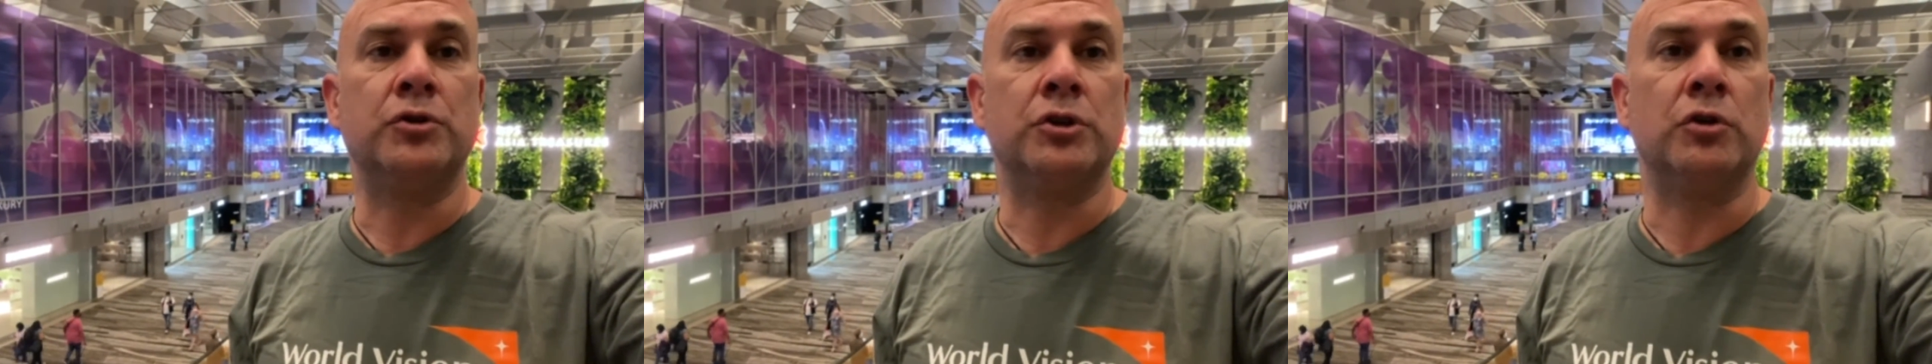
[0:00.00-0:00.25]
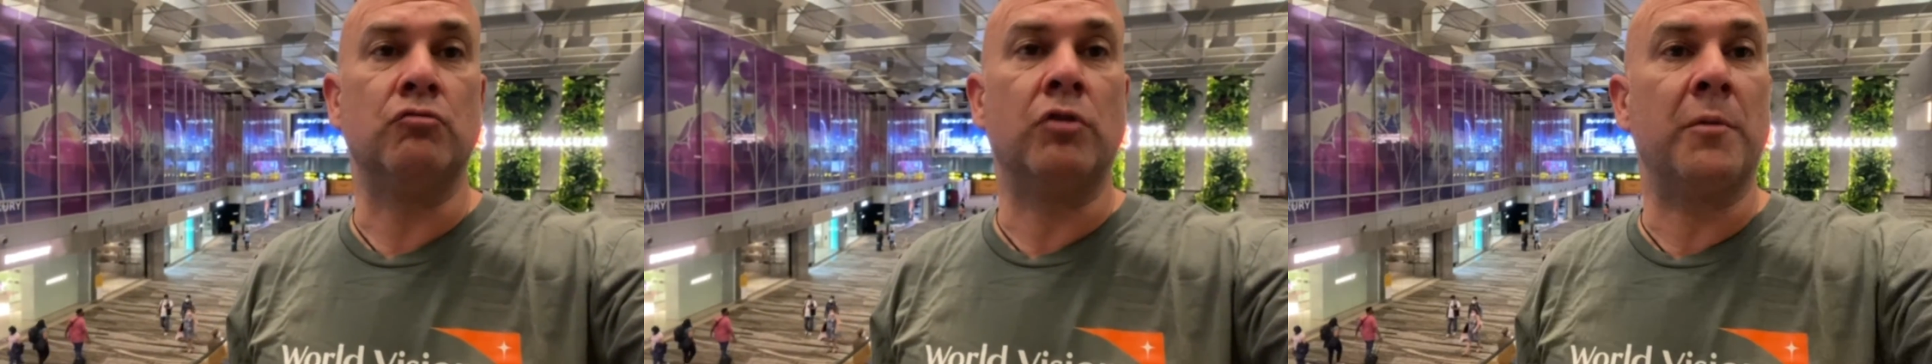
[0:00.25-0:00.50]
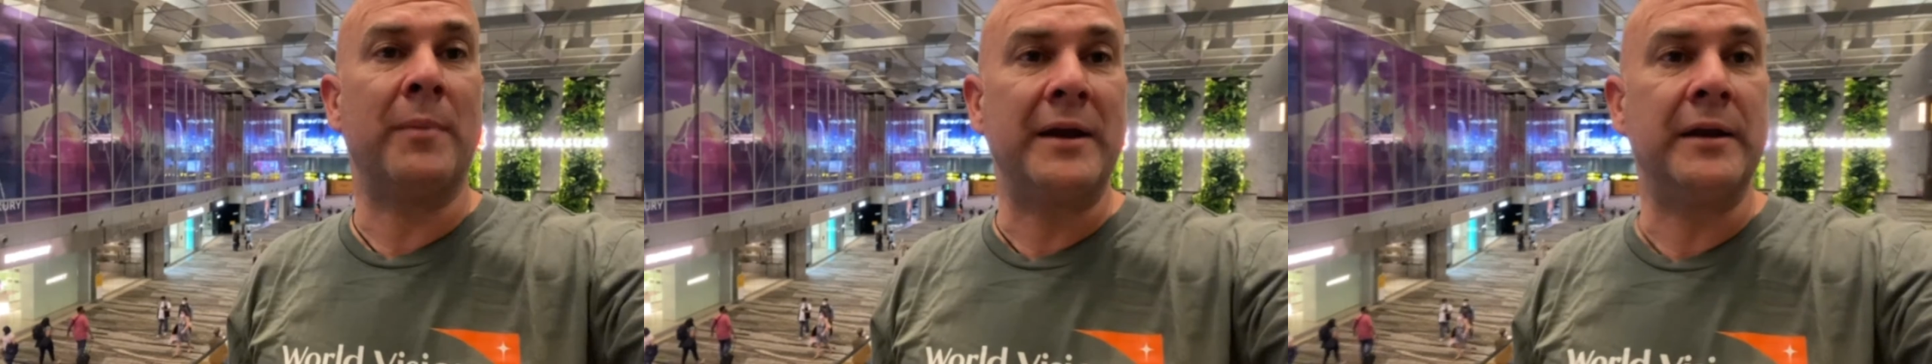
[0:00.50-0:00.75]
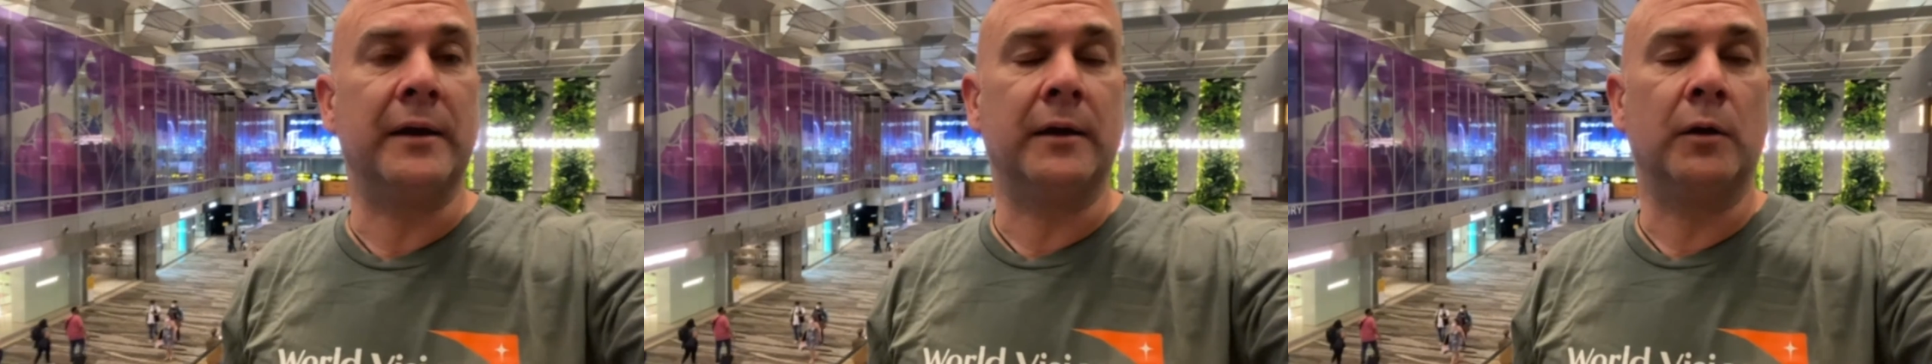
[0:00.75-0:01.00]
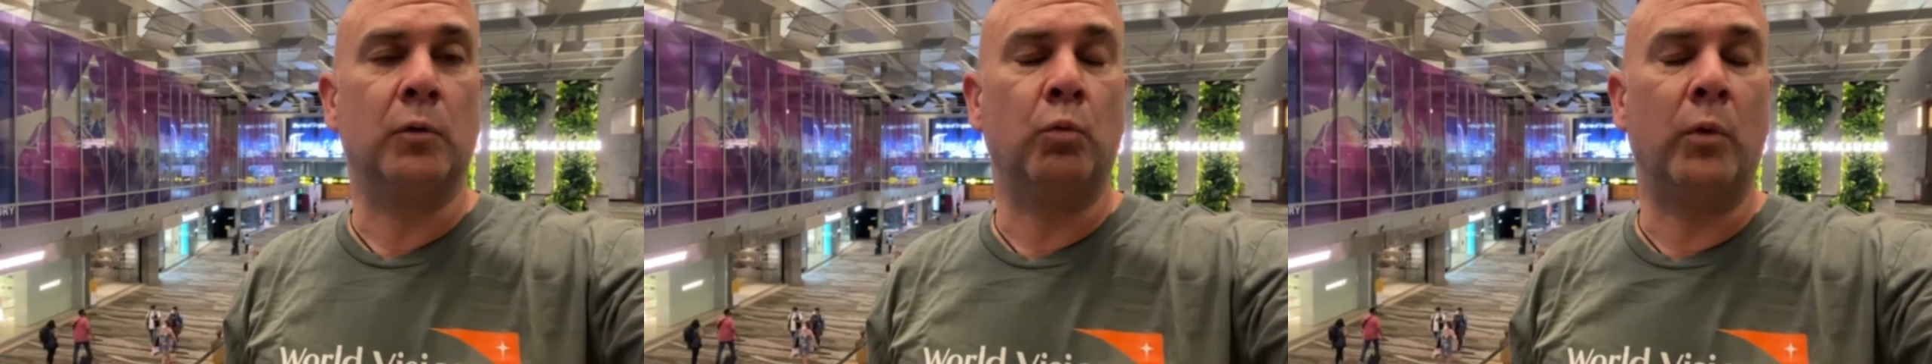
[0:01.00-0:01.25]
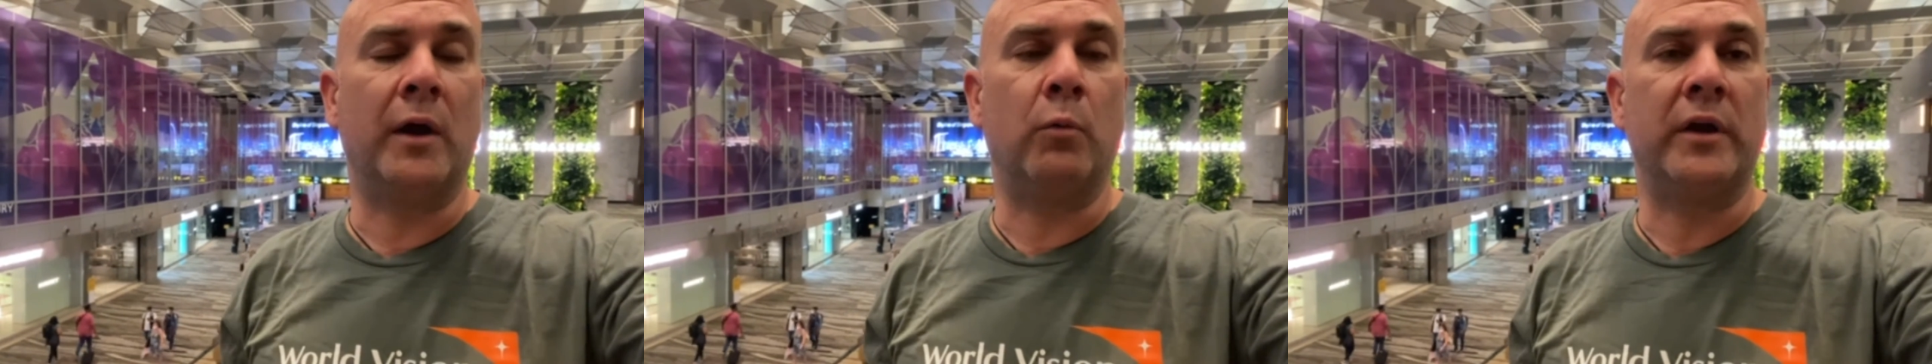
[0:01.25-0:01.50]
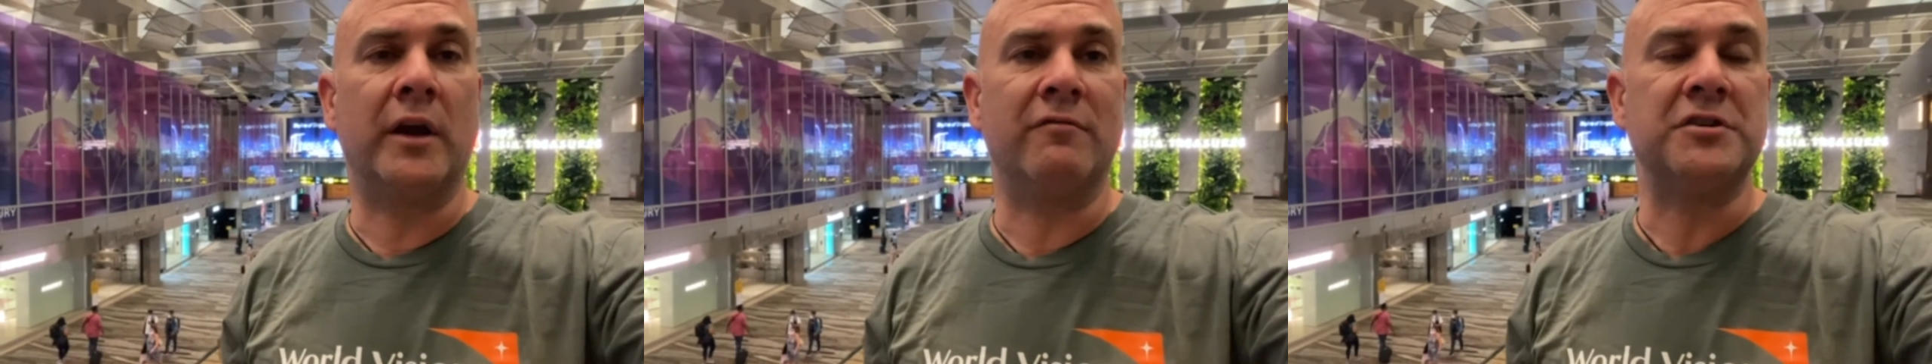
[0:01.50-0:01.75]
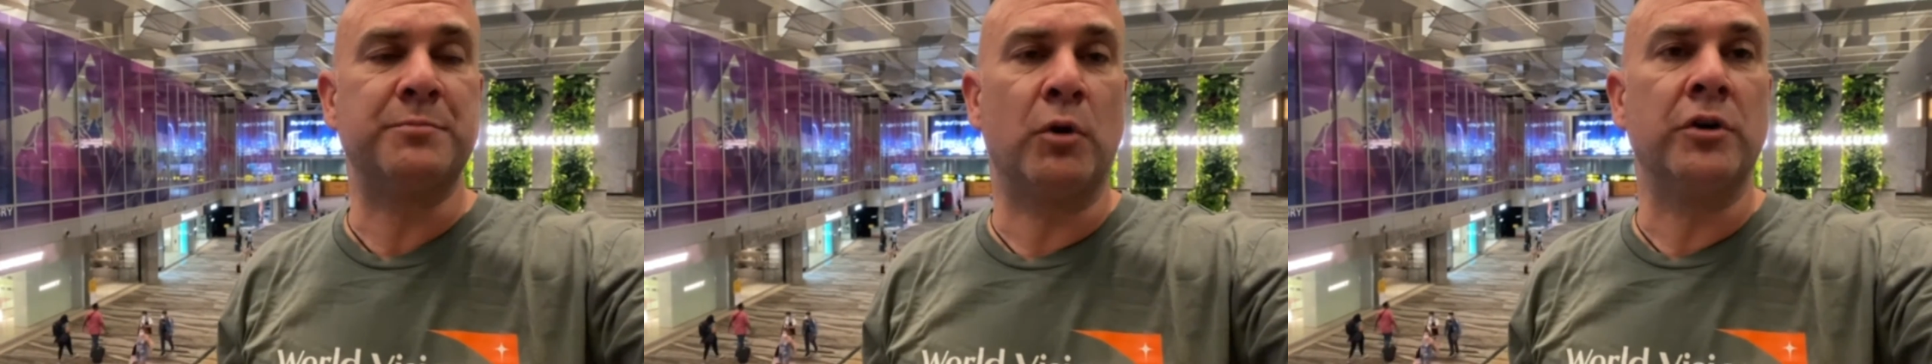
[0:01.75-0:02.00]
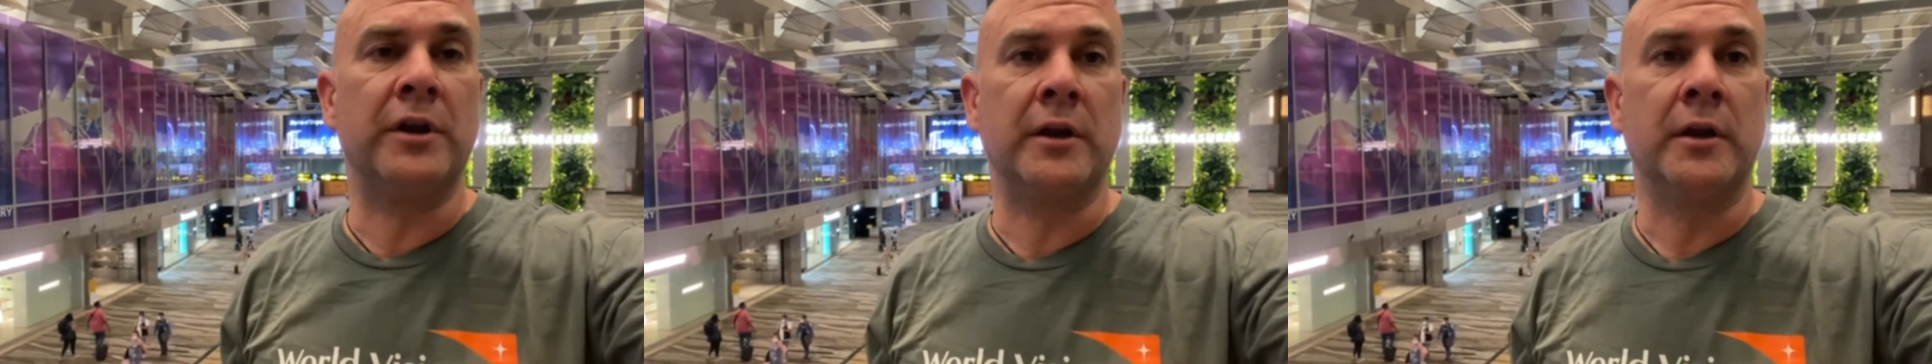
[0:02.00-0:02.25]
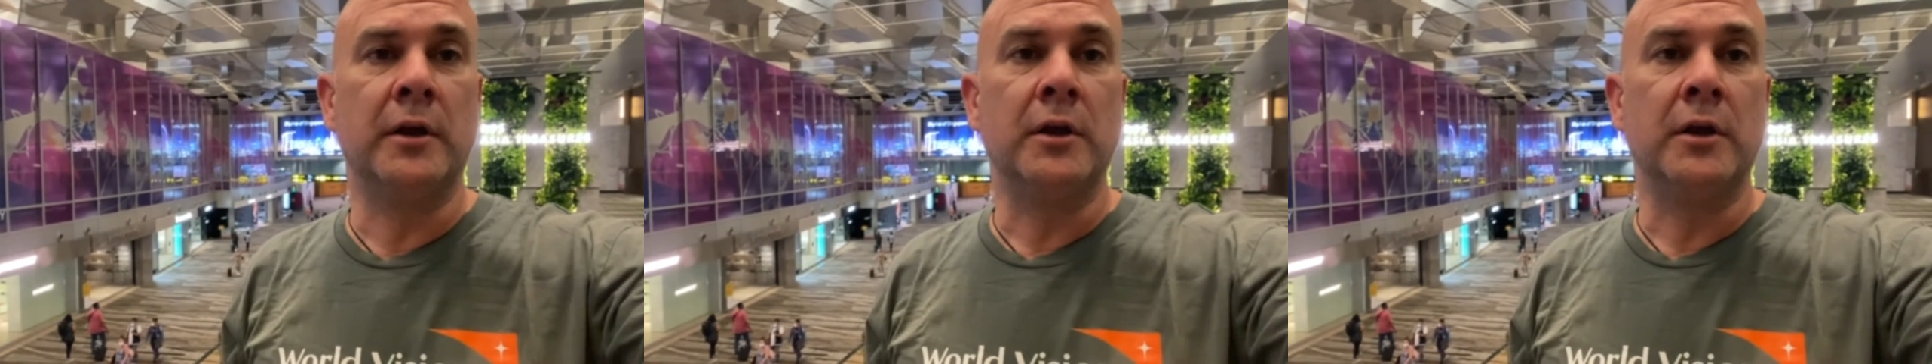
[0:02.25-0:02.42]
to Romania, where we are responding